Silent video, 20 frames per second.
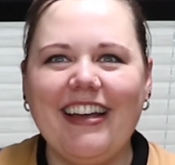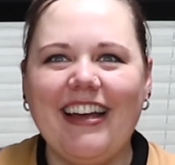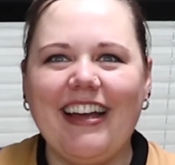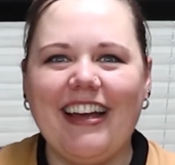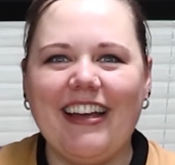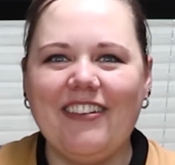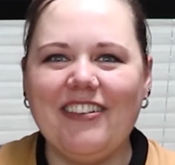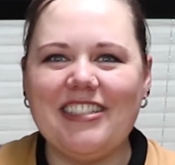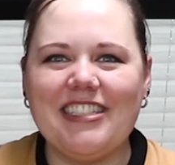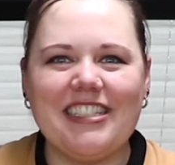
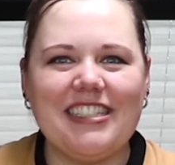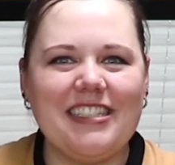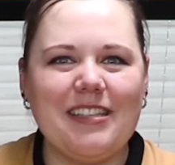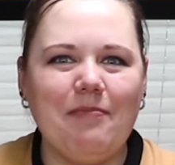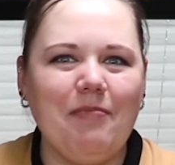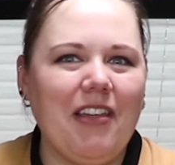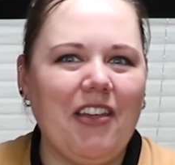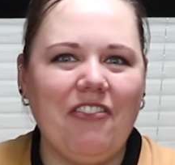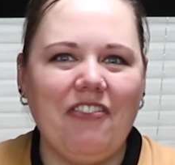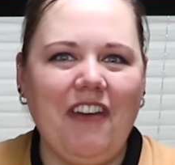It was just
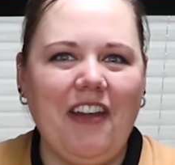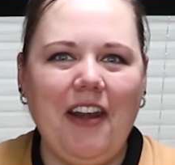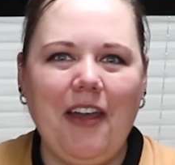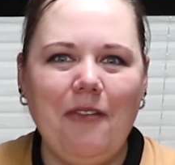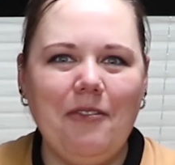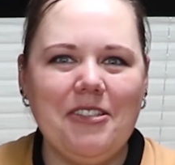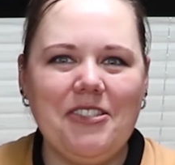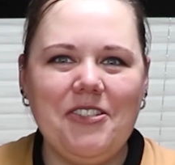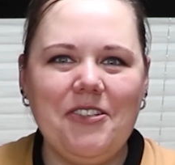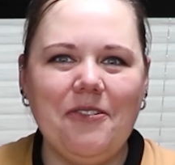something fun I
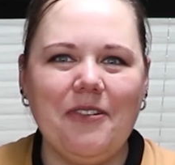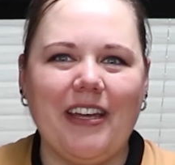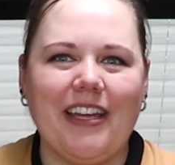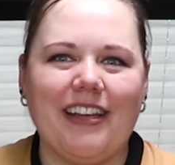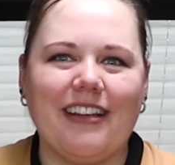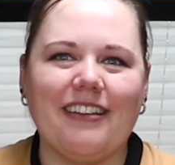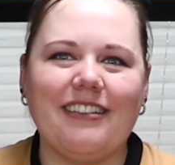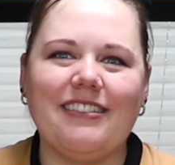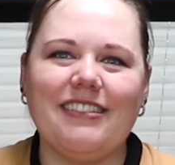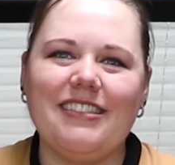was
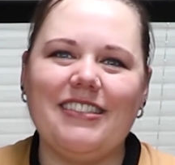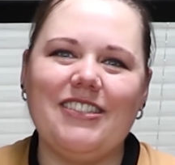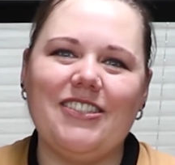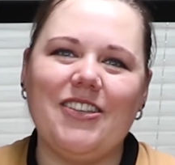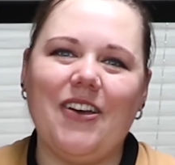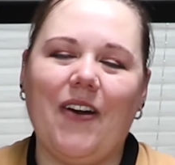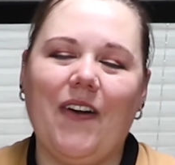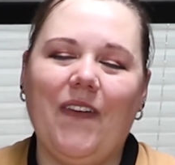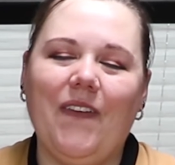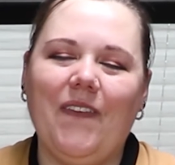doing.
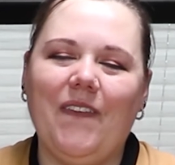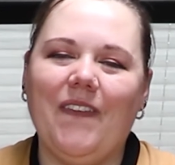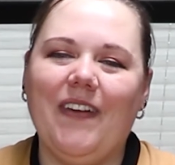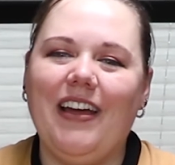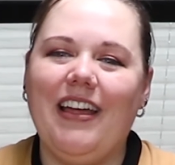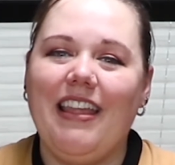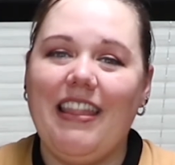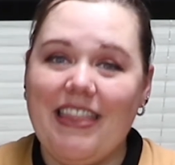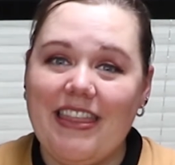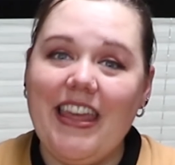So
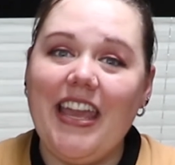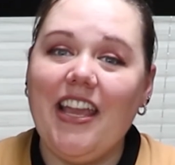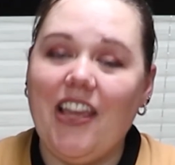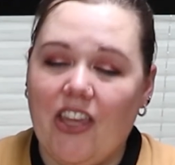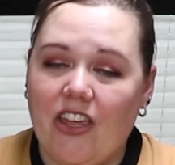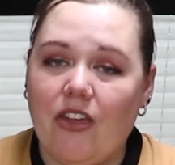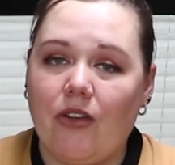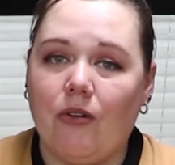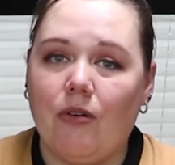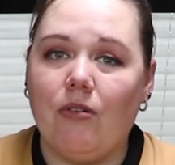thank
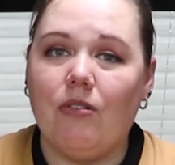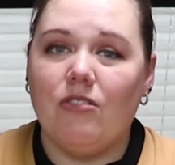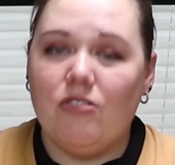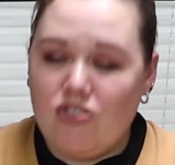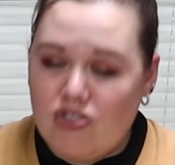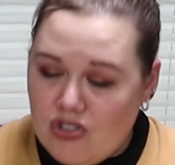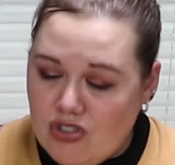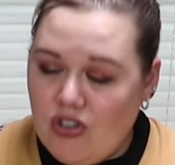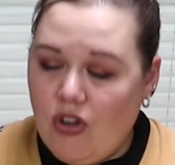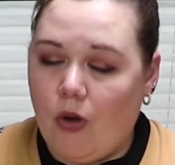you
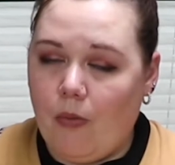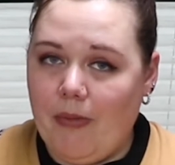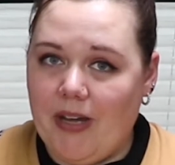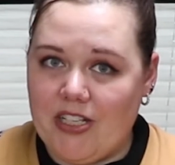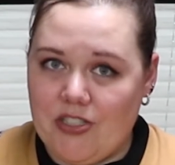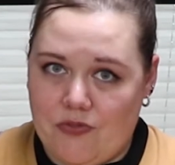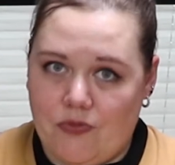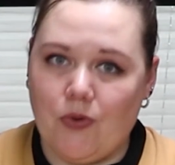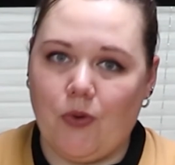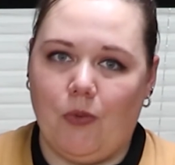so
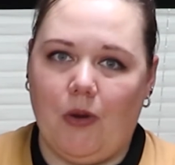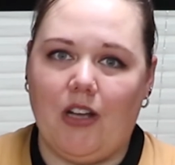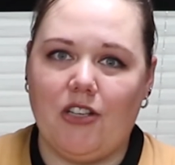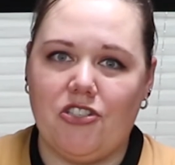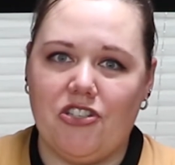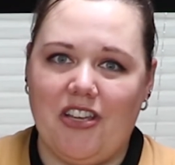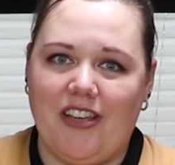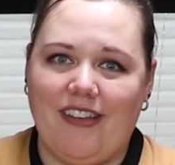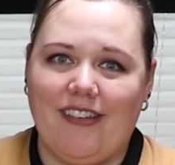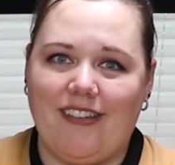much for
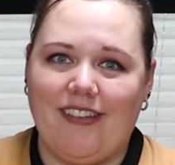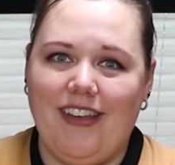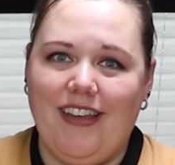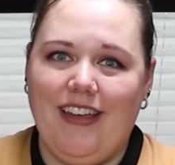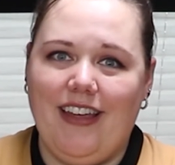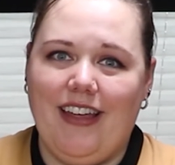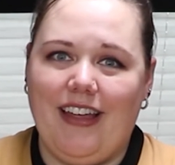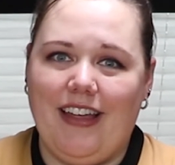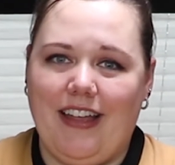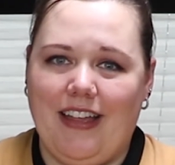watching.
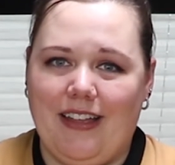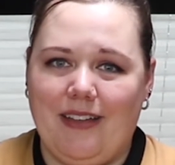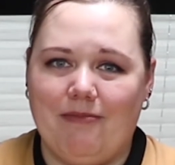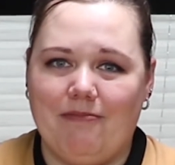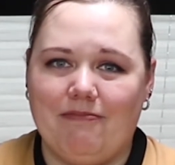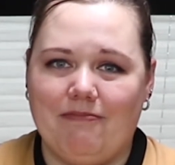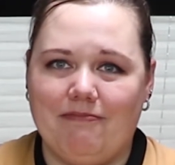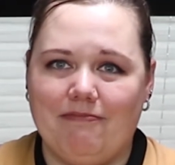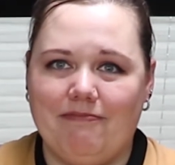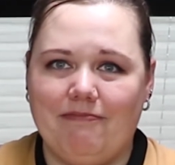
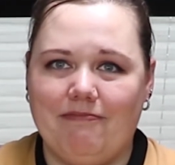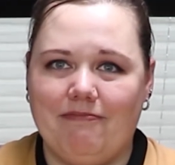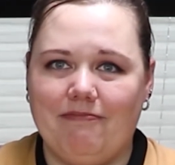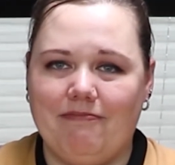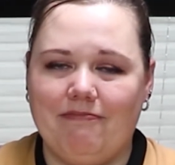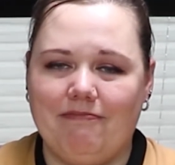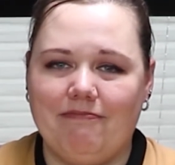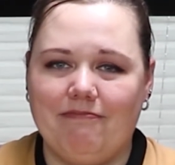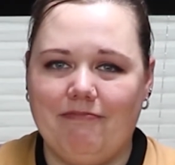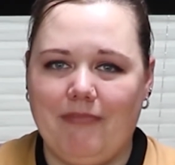I
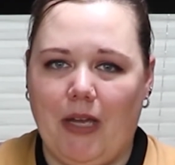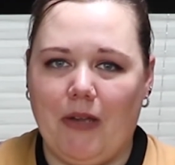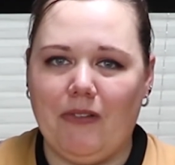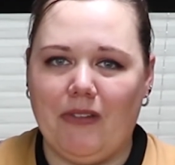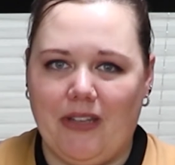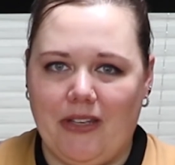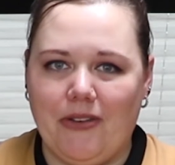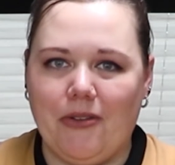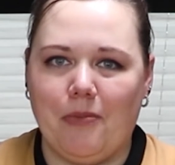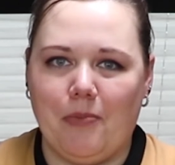
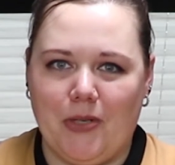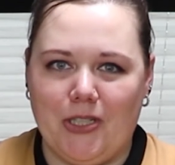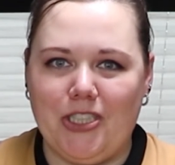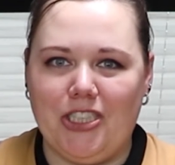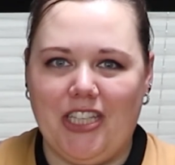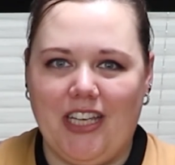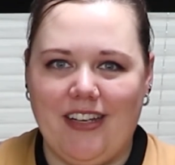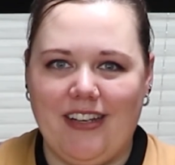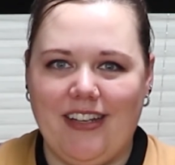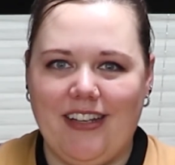really do
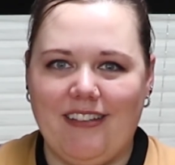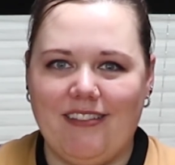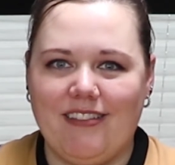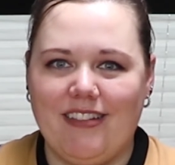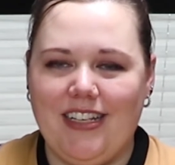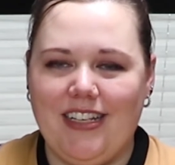appreciate it.